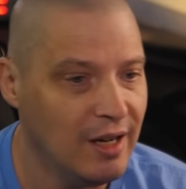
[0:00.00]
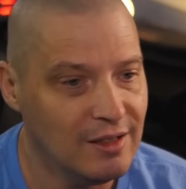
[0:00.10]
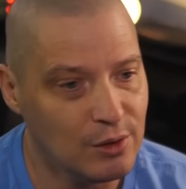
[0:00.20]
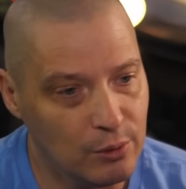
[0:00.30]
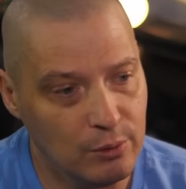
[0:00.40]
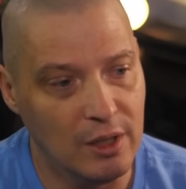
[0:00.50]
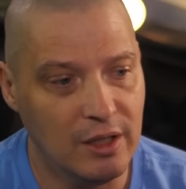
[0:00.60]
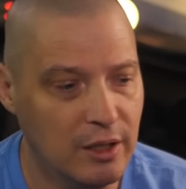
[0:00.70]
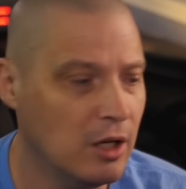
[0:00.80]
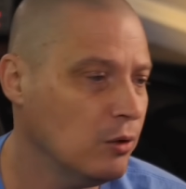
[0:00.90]
So,
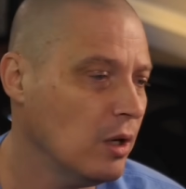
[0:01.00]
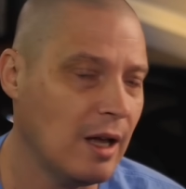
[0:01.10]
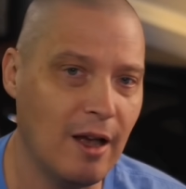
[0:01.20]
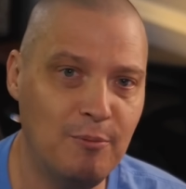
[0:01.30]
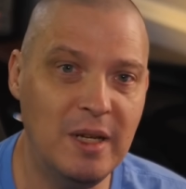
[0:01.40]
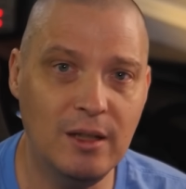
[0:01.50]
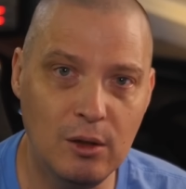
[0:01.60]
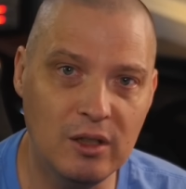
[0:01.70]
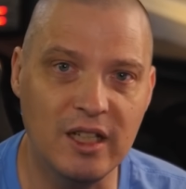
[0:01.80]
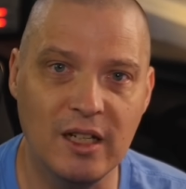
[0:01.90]
you know, I've been
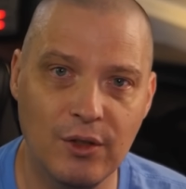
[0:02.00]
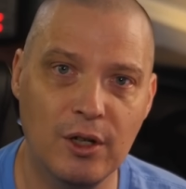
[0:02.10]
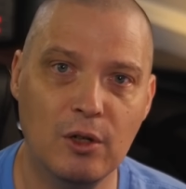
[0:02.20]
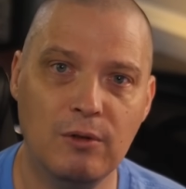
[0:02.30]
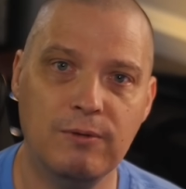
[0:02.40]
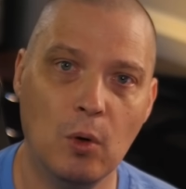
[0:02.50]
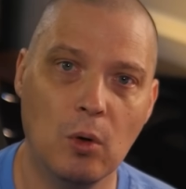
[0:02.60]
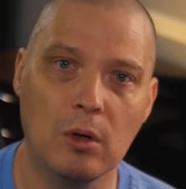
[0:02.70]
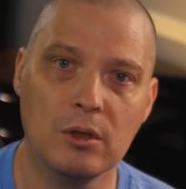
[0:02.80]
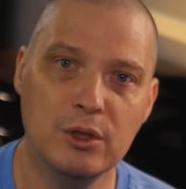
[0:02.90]
looking though
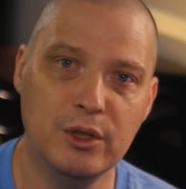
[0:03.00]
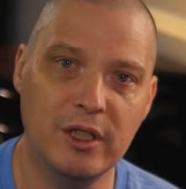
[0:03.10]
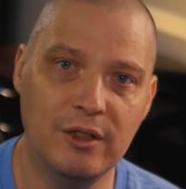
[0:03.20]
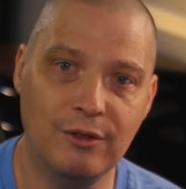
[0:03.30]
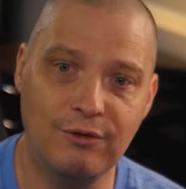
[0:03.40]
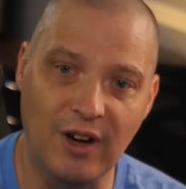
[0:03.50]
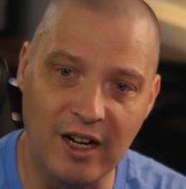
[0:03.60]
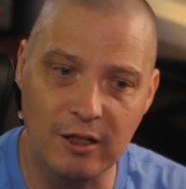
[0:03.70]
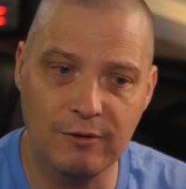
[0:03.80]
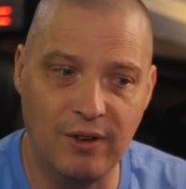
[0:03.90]
for good
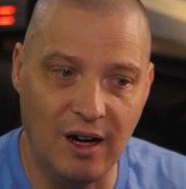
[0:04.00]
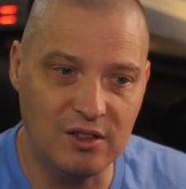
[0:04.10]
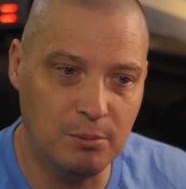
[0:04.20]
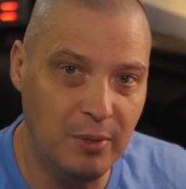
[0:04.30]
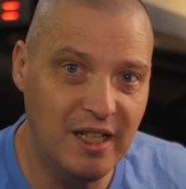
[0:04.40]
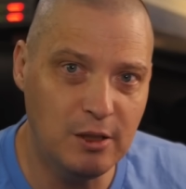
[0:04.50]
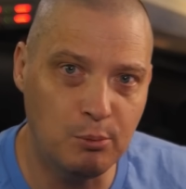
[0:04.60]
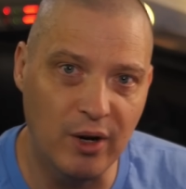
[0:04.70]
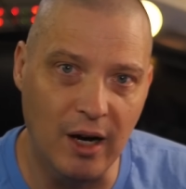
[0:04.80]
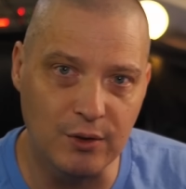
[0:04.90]
Firefox based
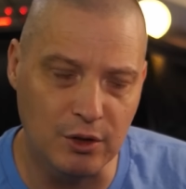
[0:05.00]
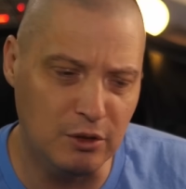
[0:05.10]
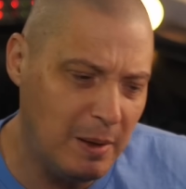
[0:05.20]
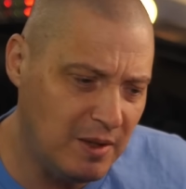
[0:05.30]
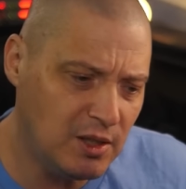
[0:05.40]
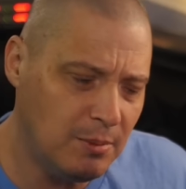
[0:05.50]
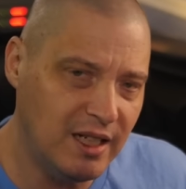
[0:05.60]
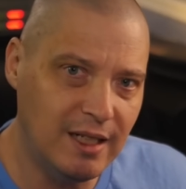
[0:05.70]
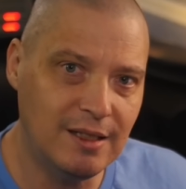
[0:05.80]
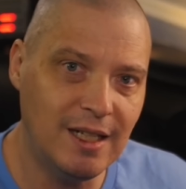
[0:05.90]
browsers. Maybe
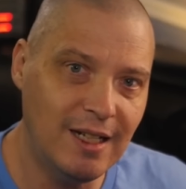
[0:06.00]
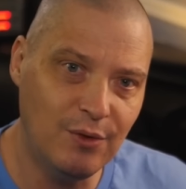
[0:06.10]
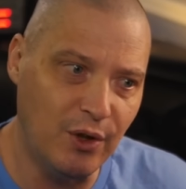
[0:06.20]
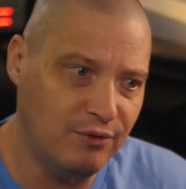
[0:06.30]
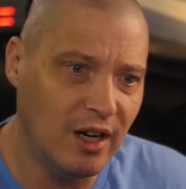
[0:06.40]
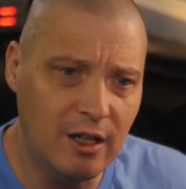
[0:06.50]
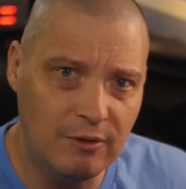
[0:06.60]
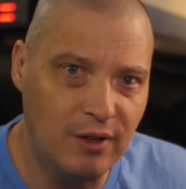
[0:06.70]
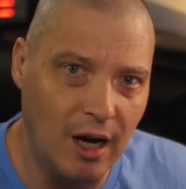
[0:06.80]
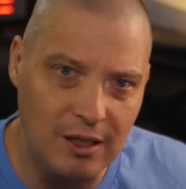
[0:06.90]
somebody can take the
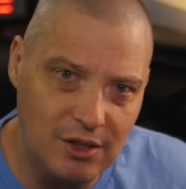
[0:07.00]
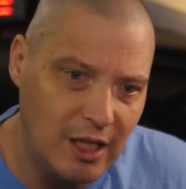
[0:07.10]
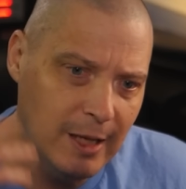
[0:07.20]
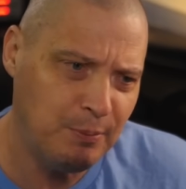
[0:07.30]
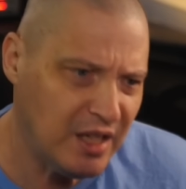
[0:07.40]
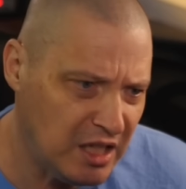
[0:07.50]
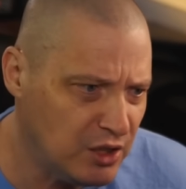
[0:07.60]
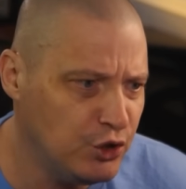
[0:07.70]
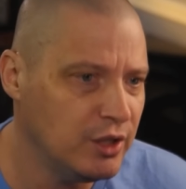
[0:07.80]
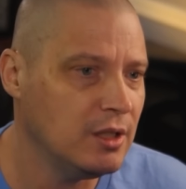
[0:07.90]
Firefox
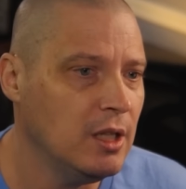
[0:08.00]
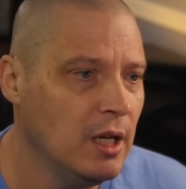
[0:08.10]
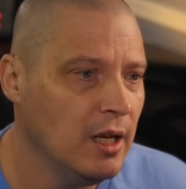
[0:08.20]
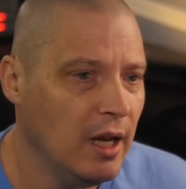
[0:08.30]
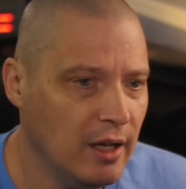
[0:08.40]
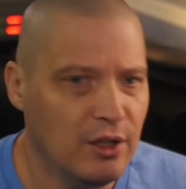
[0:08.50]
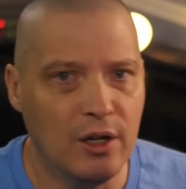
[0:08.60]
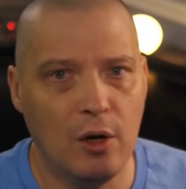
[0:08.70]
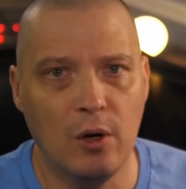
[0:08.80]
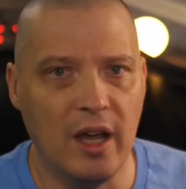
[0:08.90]
engine and, you
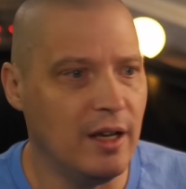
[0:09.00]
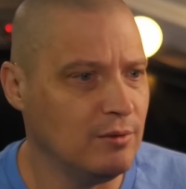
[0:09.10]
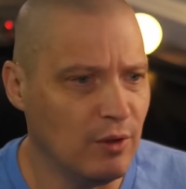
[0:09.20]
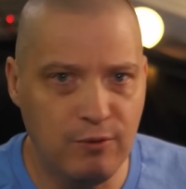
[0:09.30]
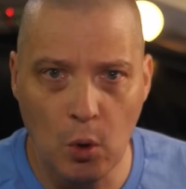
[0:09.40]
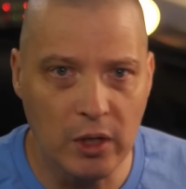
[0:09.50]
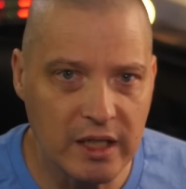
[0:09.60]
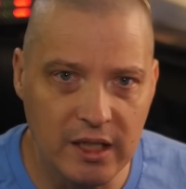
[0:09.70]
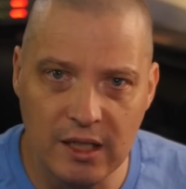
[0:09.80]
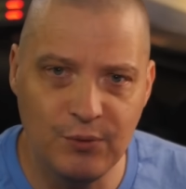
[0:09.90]
know, and
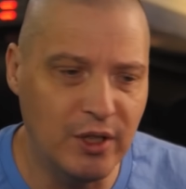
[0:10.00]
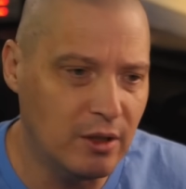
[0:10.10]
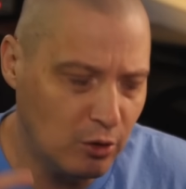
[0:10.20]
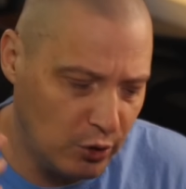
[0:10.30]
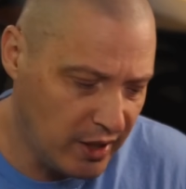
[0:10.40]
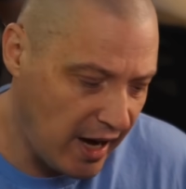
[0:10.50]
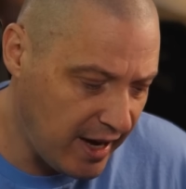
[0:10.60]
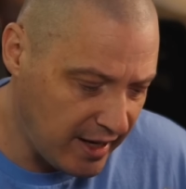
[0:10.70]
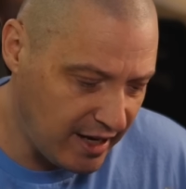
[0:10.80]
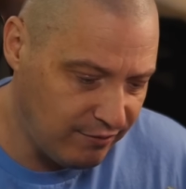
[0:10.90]
fork it, you know,
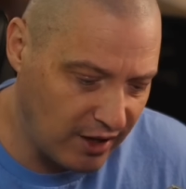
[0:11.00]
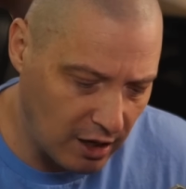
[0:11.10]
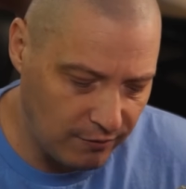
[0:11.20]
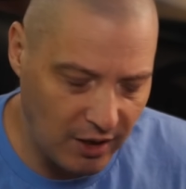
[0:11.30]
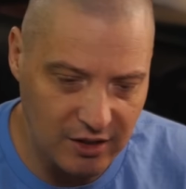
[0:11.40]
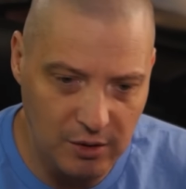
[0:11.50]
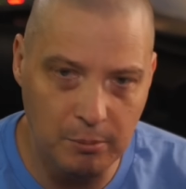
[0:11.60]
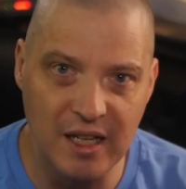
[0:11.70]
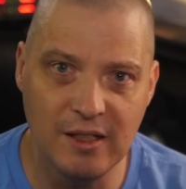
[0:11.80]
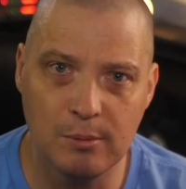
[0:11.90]
create a Firefox
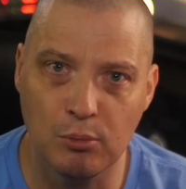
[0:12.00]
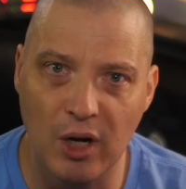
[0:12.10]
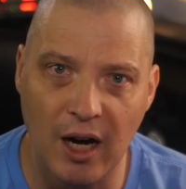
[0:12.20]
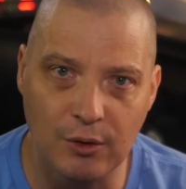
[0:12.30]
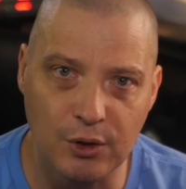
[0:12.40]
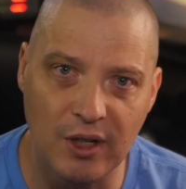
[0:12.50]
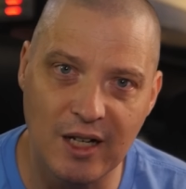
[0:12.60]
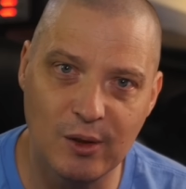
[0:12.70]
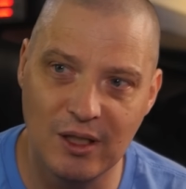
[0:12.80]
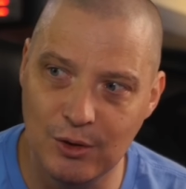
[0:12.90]
based browser and
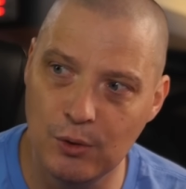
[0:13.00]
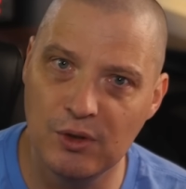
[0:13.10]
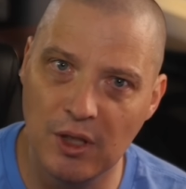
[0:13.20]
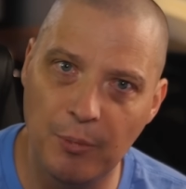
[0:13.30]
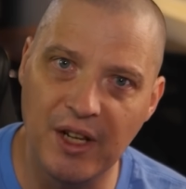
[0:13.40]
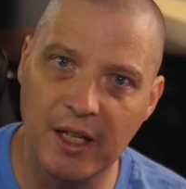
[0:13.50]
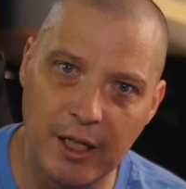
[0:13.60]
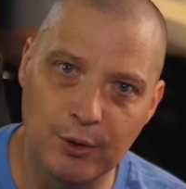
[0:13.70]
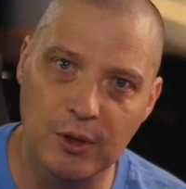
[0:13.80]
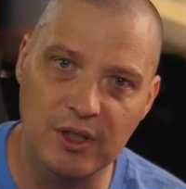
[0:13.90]
actually do something
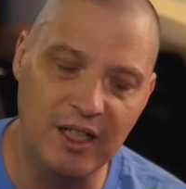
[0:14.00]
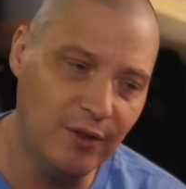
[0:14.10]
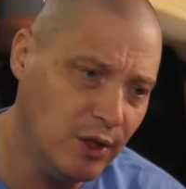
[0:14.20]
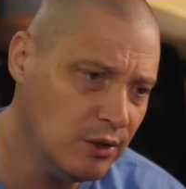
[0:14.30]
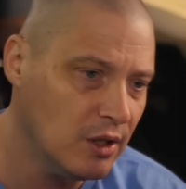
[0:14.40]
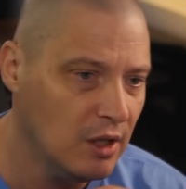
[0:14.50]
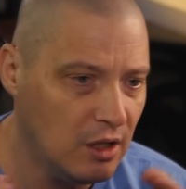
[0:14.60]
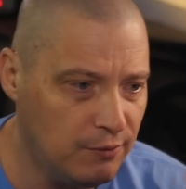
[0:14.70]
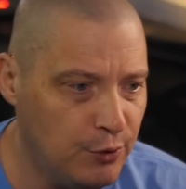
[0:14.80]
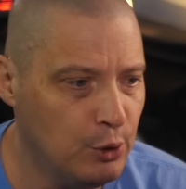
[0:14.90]
interesting. And there's
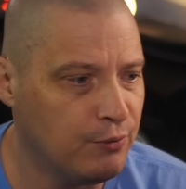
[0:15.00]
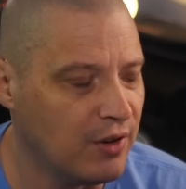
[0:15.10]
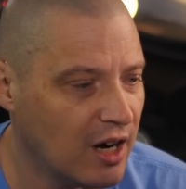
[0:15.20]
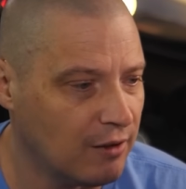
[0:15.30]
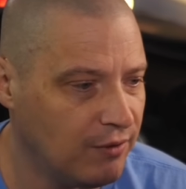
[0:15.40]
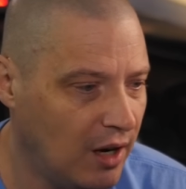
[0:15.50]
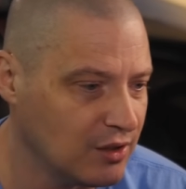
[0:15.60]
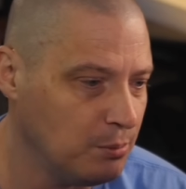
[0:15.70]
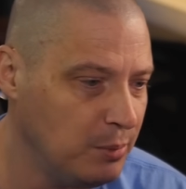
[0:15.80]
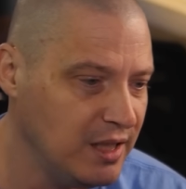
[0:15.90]
a few
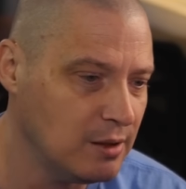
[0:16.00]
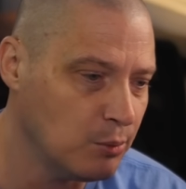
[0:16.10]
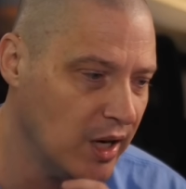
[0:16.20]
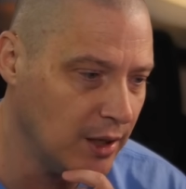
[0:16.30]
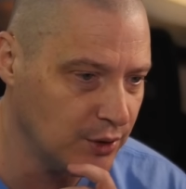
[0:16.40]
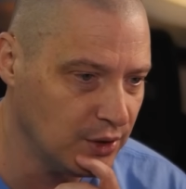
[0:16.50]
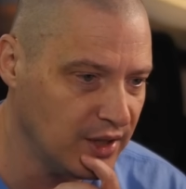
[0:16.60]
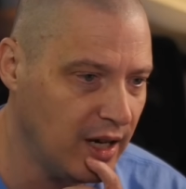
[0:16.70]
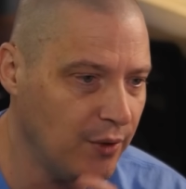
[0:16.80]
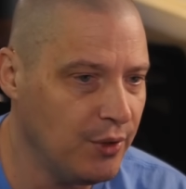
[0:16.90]
Firefox based browsers
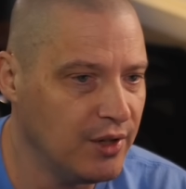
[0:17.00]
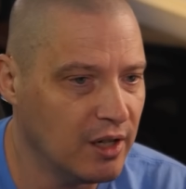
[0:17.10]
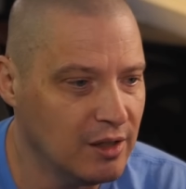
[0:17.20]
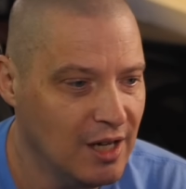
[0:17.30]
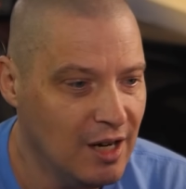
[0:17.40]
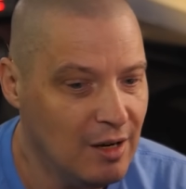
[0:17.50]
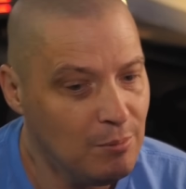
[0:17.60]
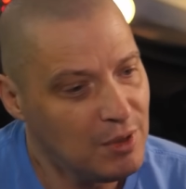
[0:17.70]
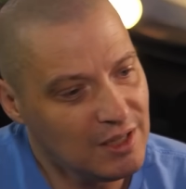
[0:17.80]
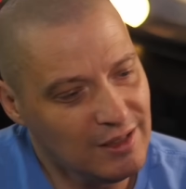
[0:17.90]
out there,
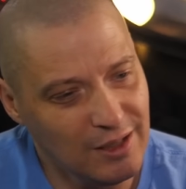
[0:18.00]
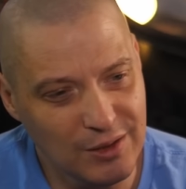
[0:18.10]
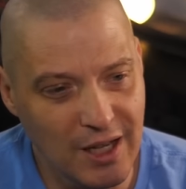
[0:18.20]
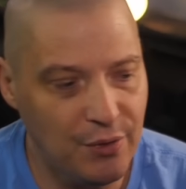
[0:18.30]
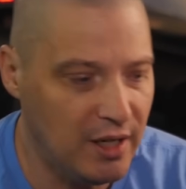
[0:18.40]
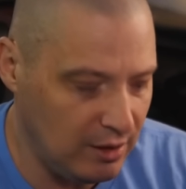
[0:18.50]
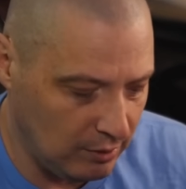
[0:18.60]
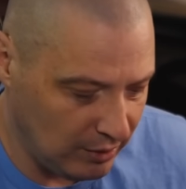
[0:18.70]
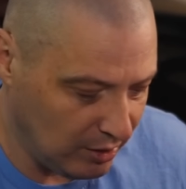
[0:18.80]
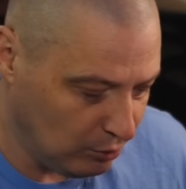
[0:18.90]
but, you know, nothing
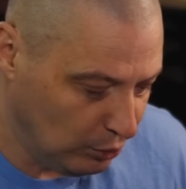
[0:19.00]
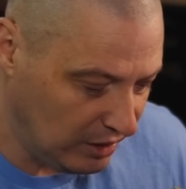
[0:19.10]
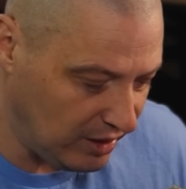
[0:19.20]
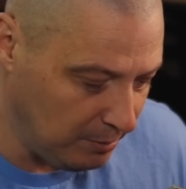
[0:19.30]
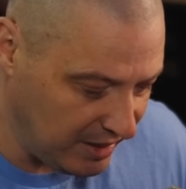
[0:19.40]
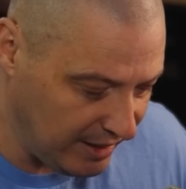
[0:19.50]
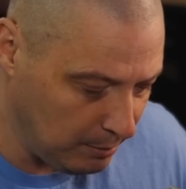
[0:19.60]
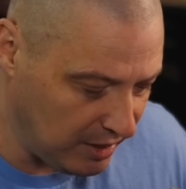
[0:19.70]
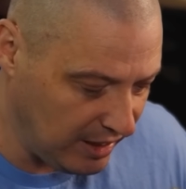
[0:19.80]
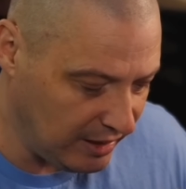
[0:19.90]
that really made
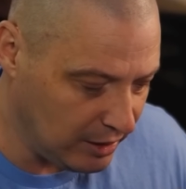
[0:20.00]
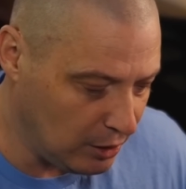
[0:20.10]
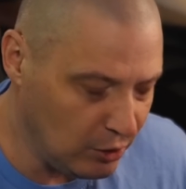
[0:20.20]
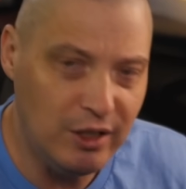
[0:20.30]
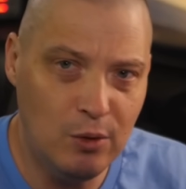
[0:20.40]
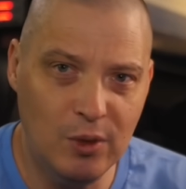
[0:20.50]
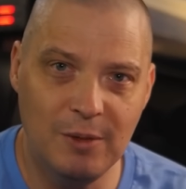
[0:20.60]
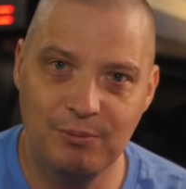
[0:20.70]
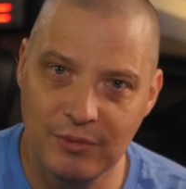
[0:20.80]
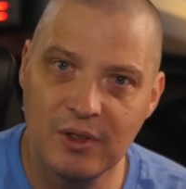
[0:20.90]
me go, you know
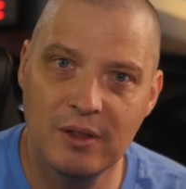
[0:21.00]
what?